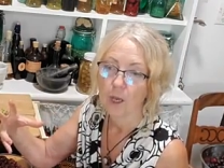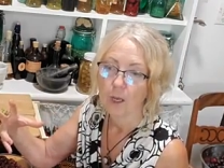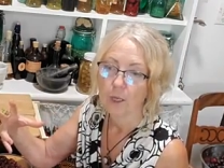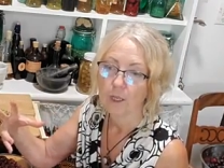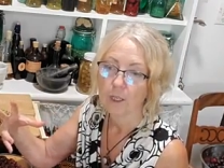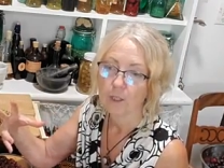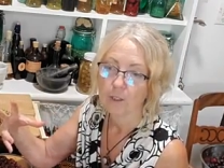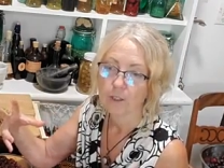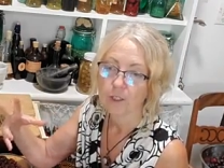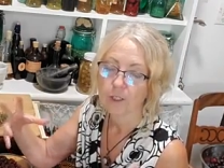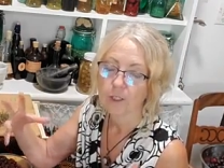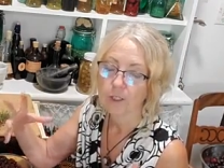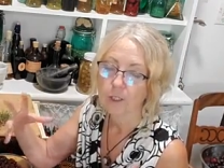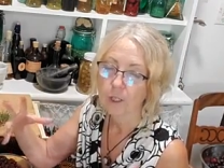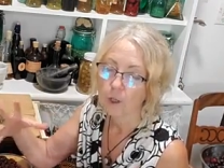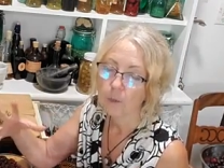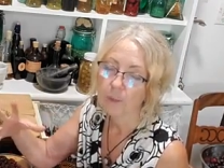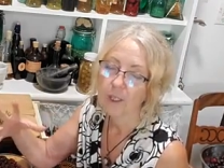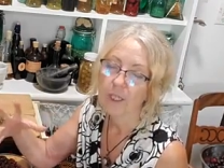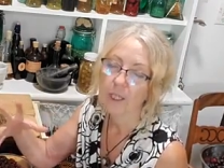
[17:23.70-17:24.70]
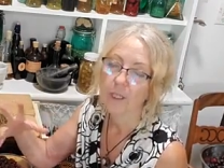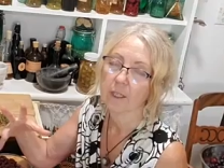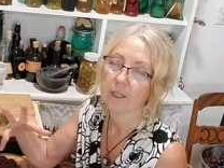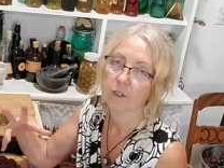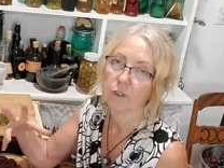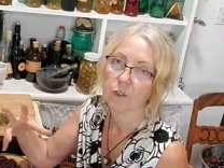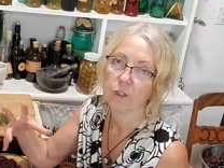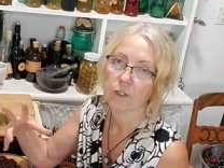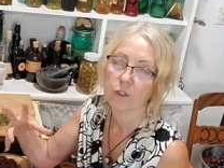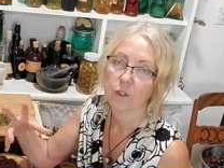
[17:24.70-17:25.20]
there are so many things
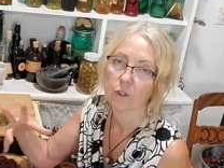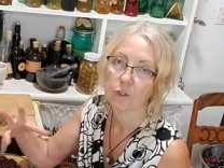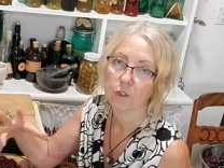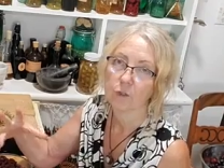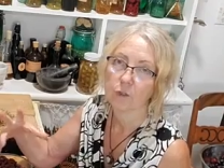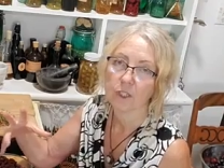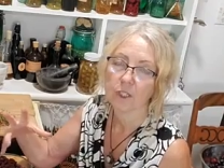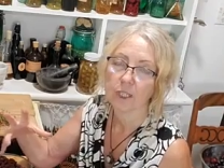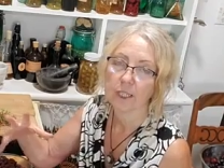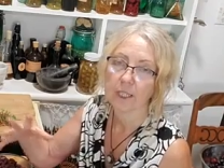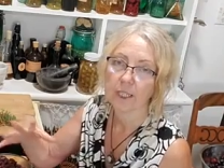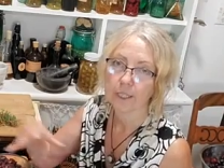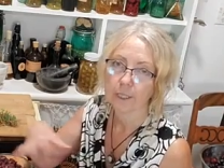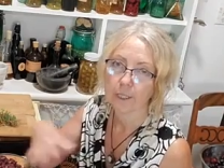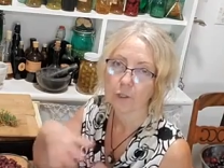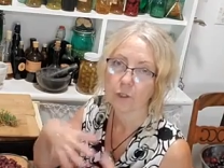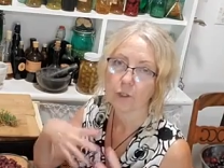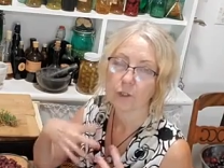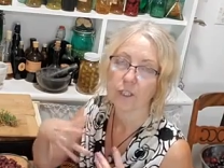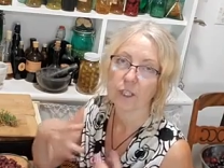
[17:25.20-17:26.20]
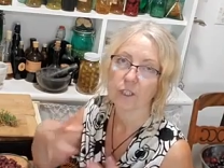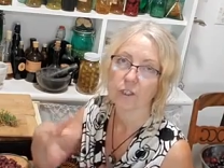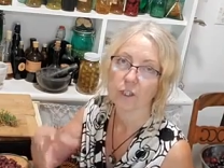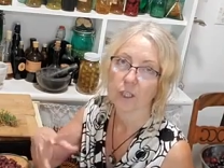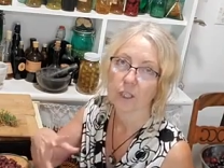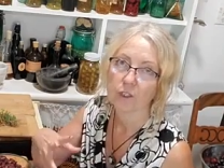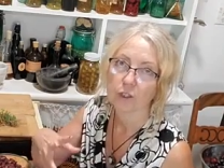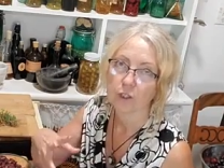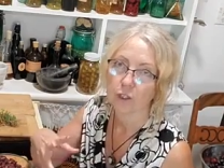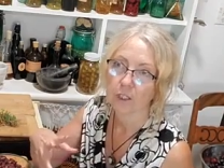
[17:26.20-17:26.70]
you can do to heal your
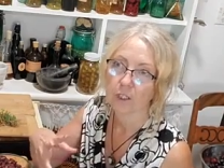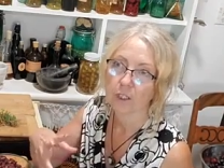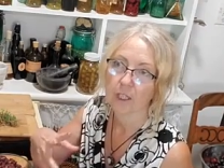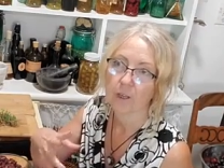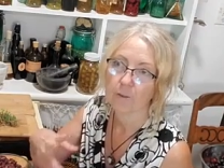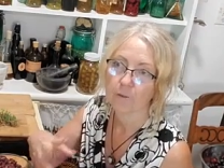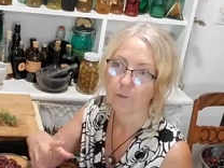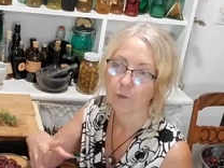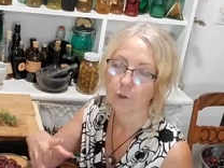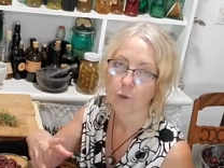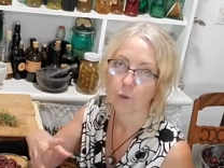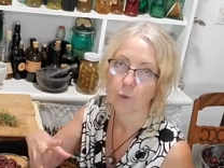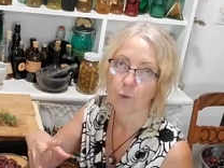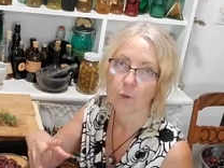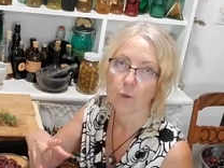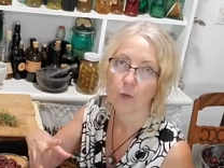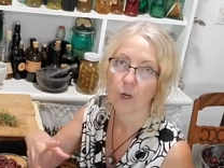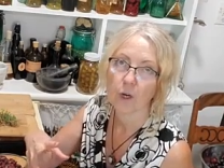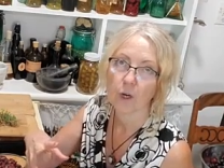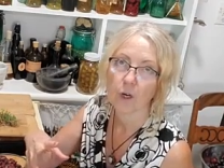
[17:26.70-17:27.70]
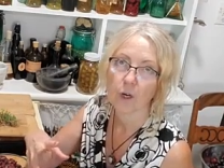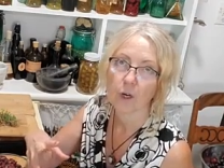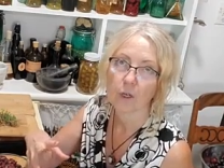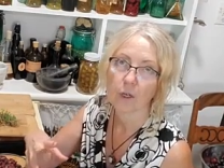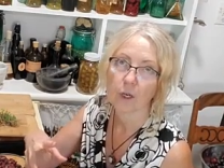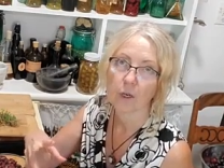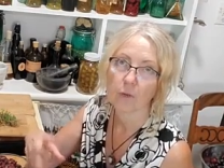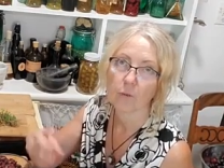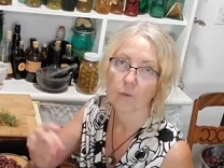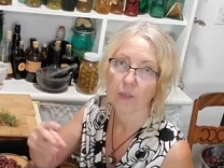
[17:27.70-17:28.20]
digestion if you are
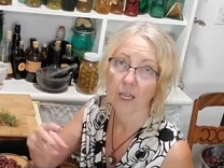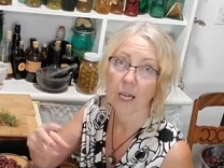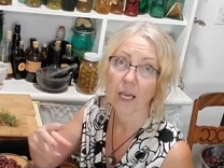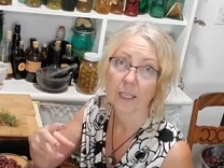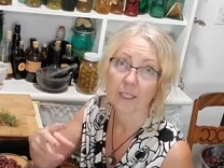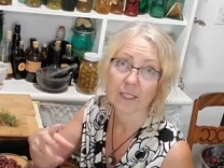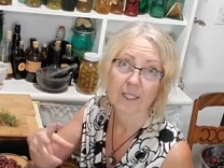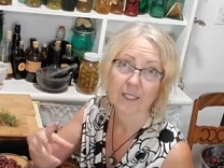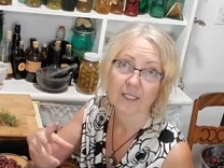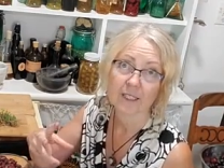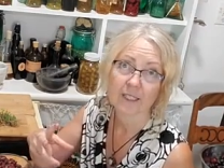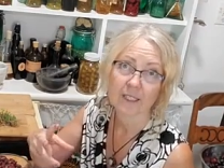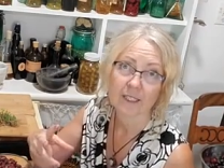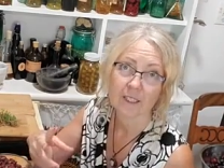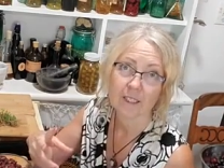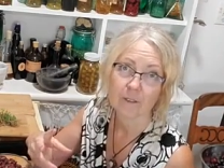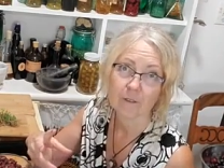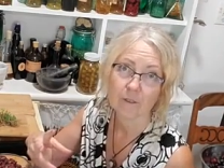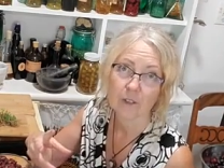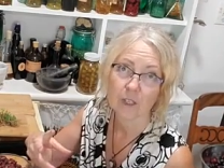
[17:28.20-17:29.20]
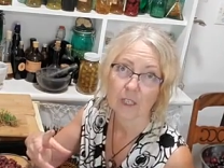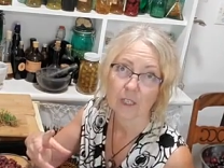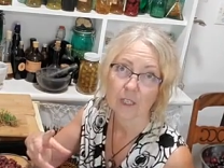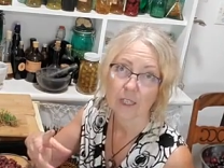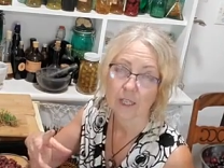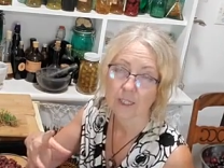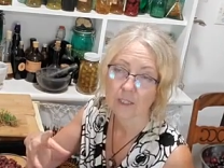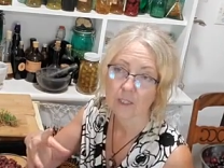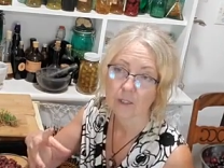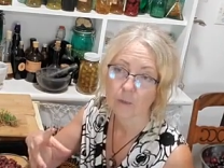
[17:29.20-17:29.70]
that sensitive, that
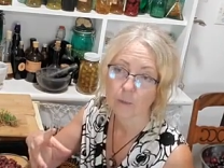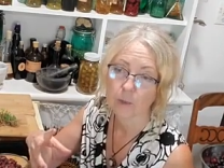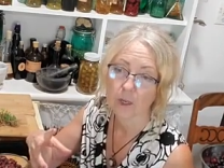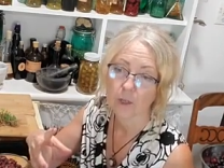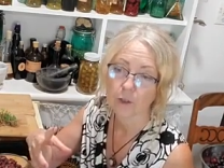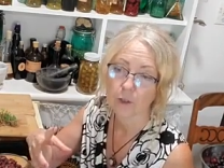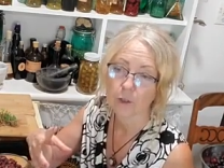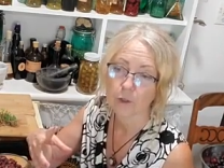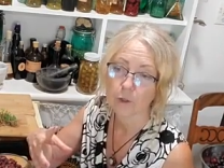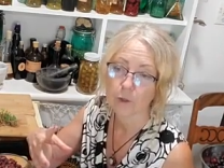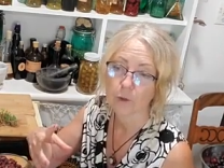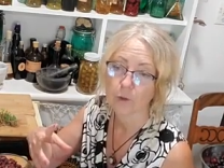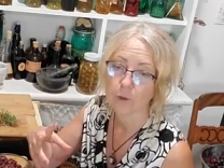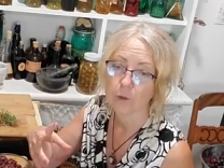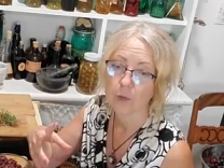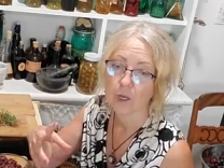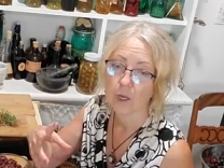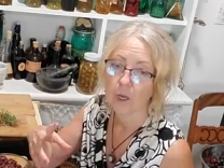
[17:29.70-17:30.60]
lectins bother you,